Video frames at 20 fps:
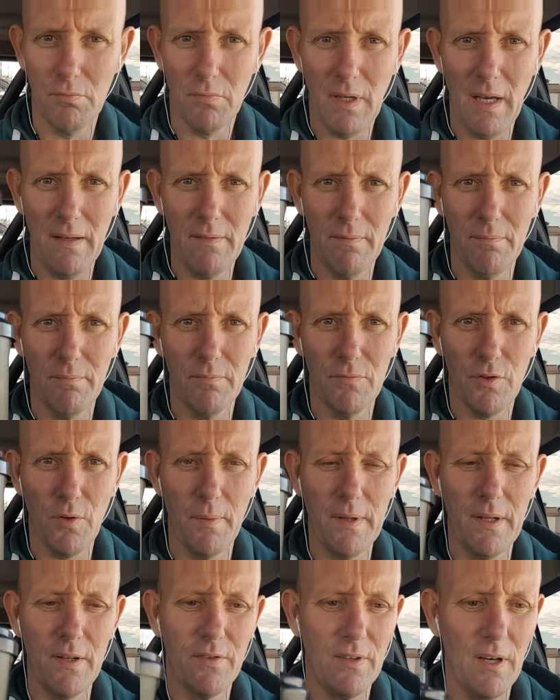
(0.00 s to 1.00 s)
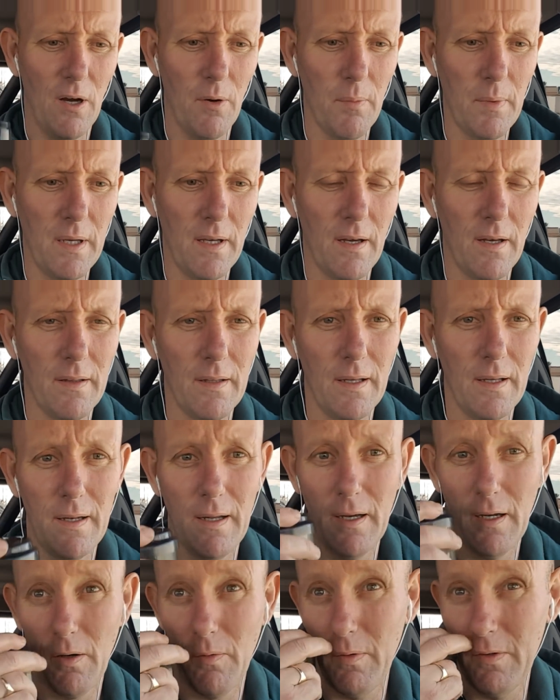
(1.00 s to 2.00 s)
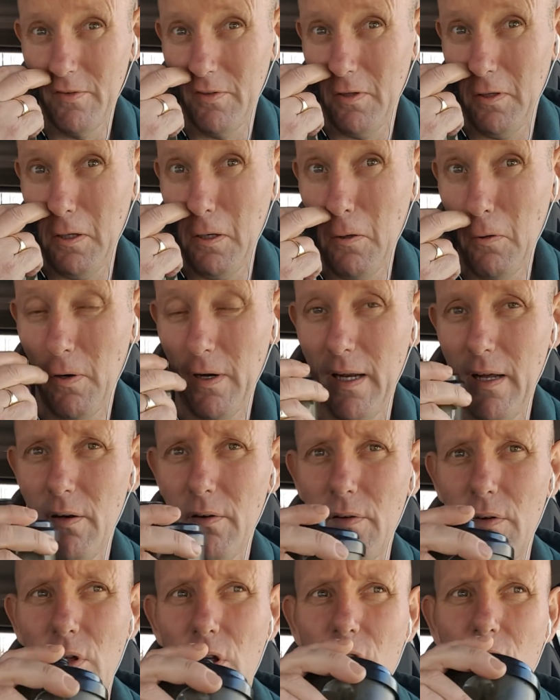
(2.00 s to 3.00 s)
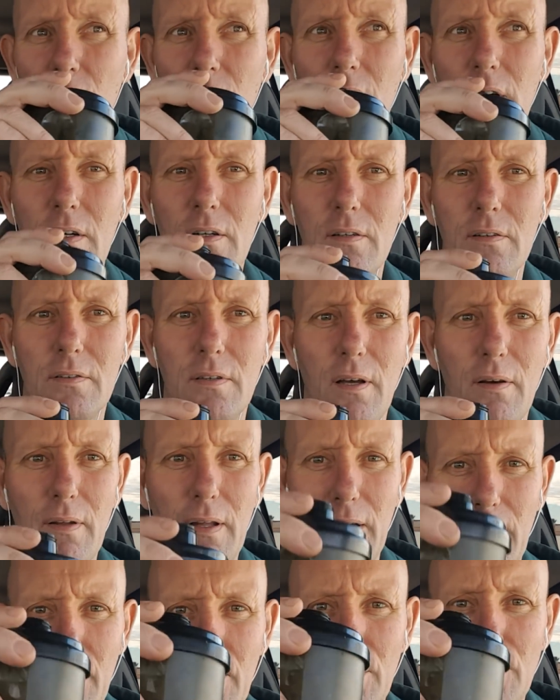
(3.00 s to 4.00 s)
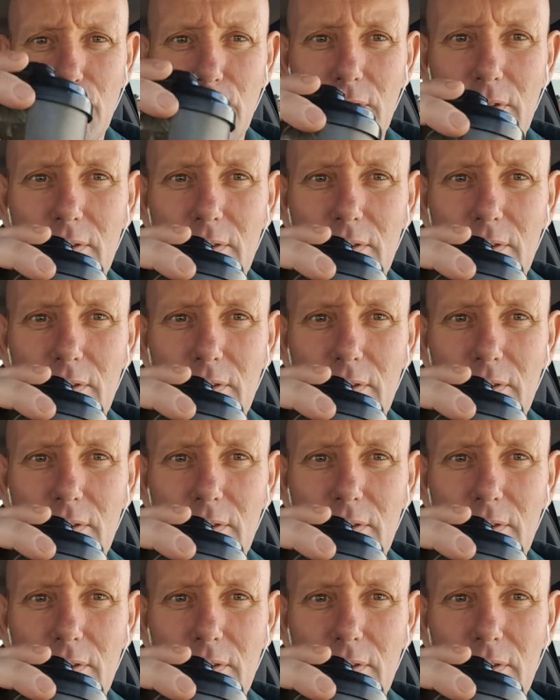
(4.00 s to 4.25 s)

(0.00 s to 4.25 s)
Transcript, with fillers: get some of this down me and then uh, go into the yoga now see how that goes.